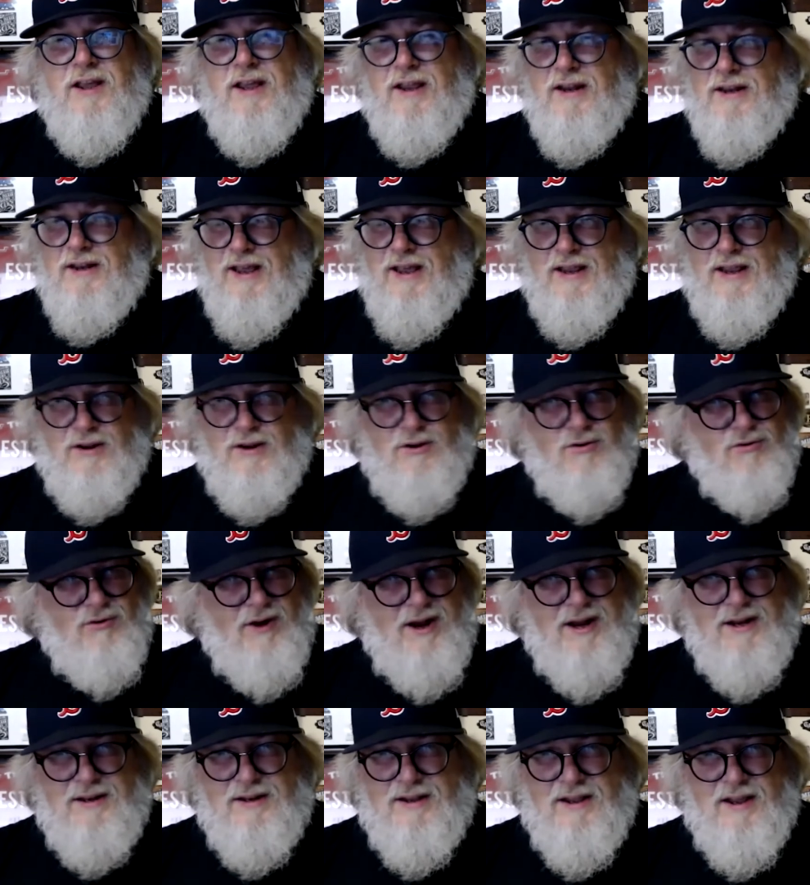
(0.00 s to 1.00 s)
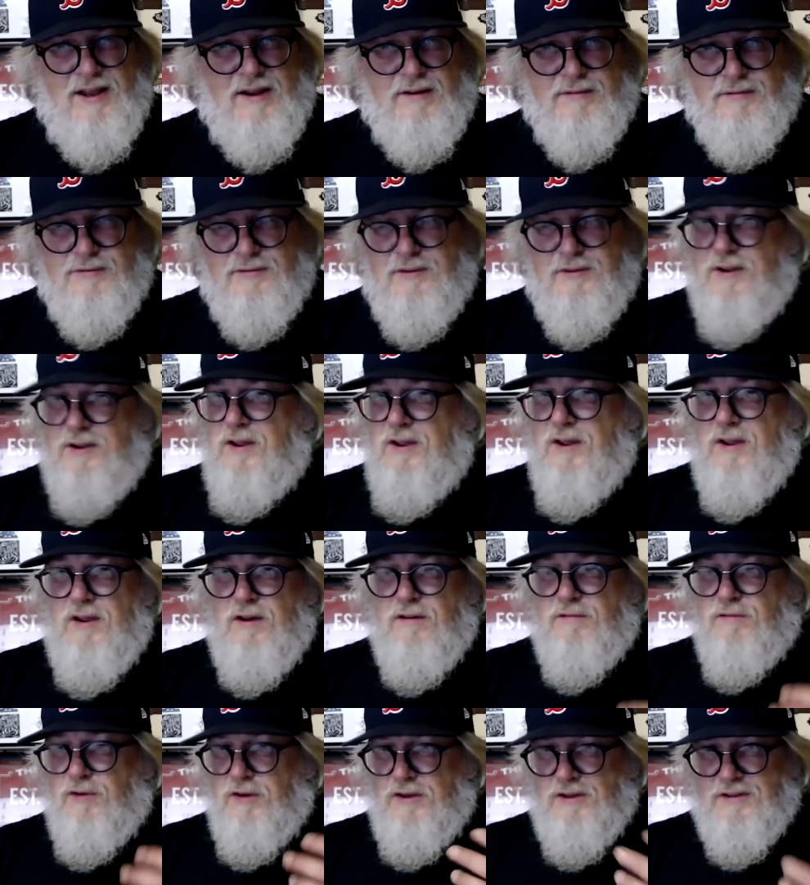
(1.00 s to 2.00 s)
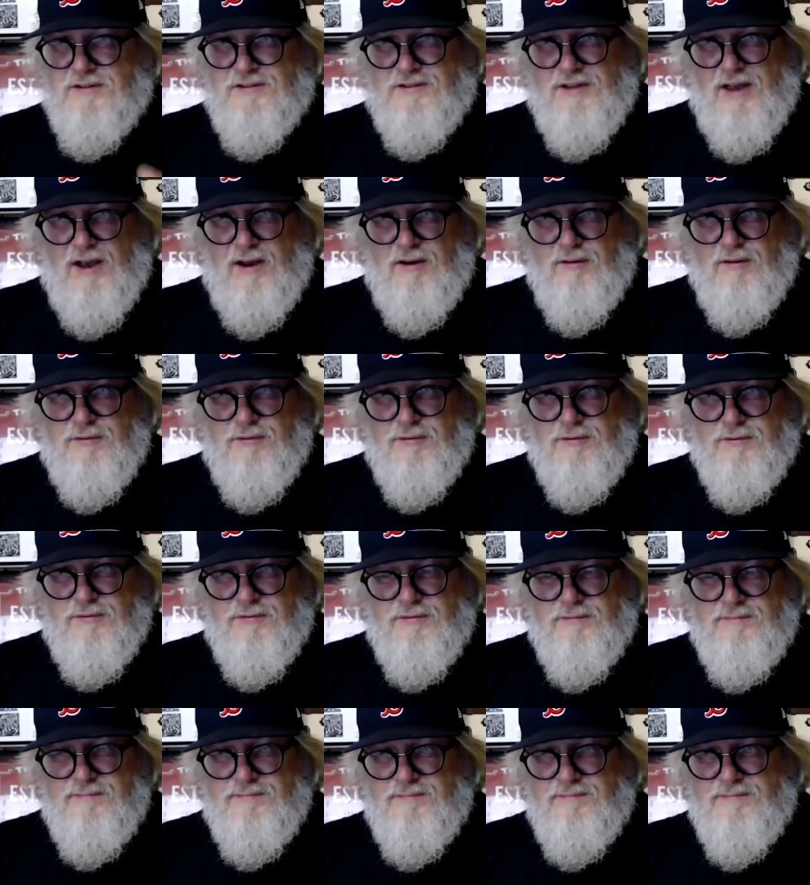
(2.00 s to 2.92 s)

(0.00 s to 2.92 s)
in a great gift for yourself,